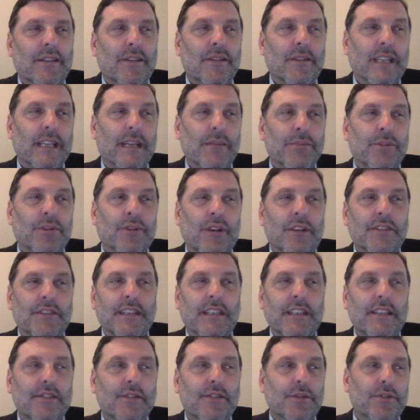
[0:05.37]
and I'm your Knox
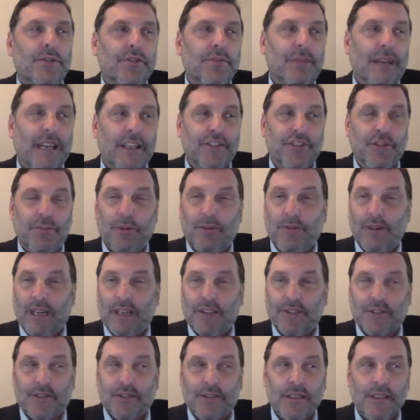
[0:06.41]
County Schools Math
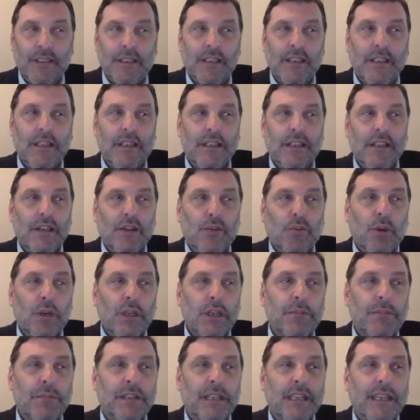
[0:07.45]
Supervisor.
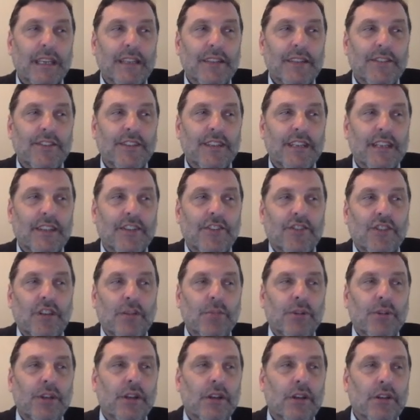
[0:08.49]
Welcome to KCS
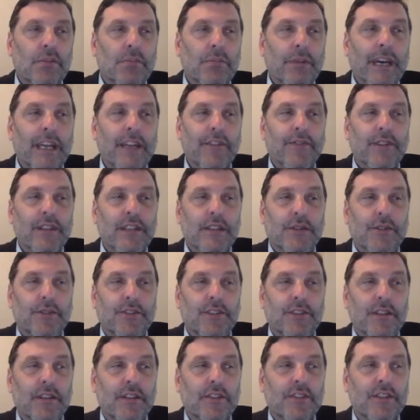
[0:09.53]
Summer at Home Math video
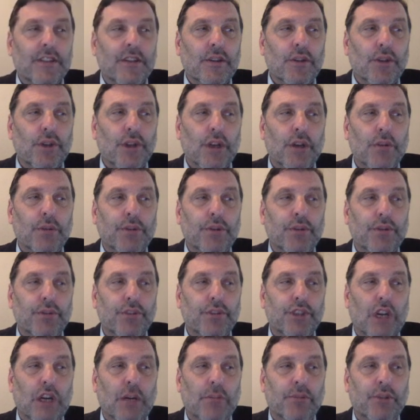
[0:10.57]
series that go along with your
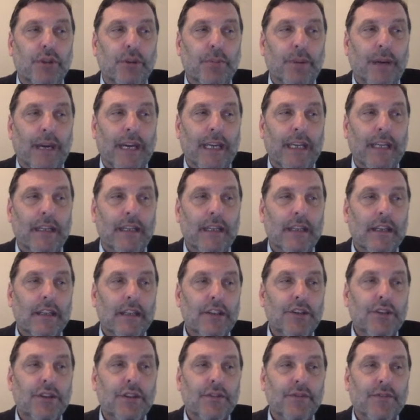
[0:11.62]
geometry packet
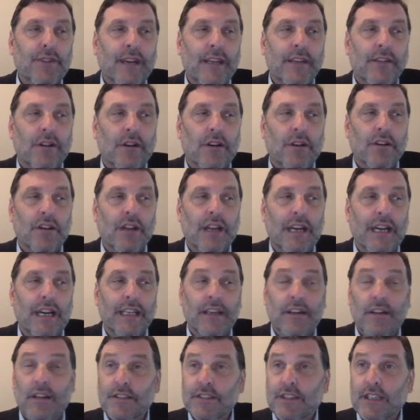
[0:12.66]
you can find online
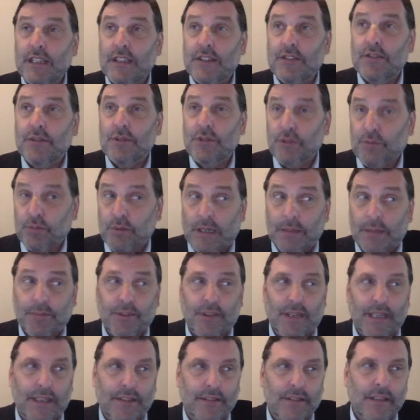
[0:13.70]
at Knox County Schools
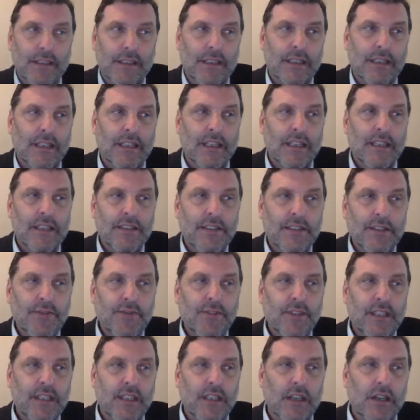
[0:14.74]
website. This
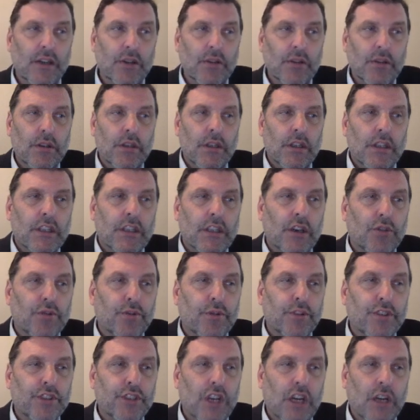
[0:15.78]
video goes
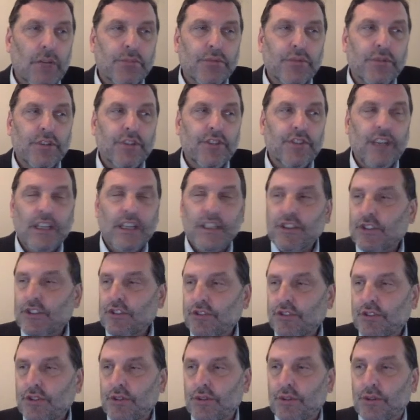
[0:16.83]
with Geometry
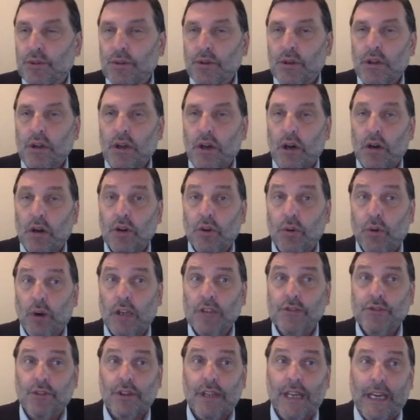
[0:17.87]
Section 2 on
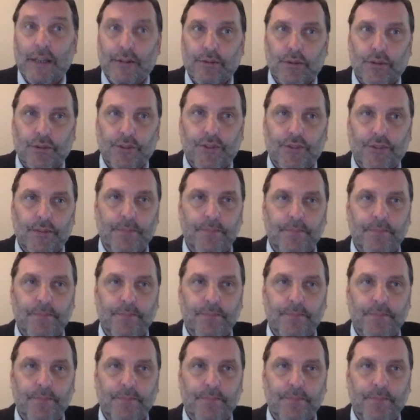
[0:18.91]
quadrilaterals.